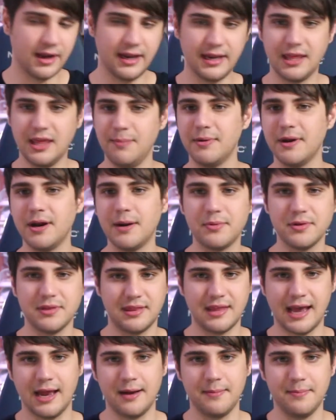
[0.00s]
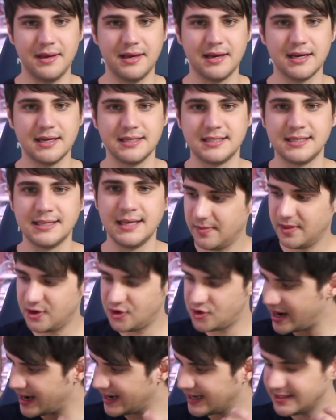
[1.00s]
Keep it up with that, because the
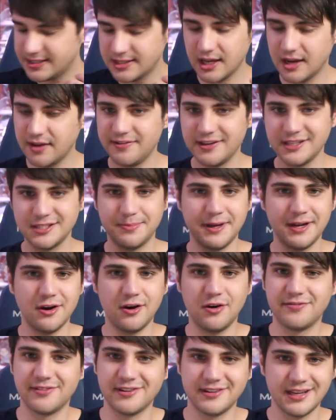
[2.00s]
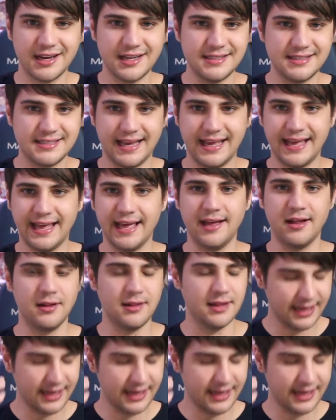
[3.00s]
dragon stuff has been overdone to hell.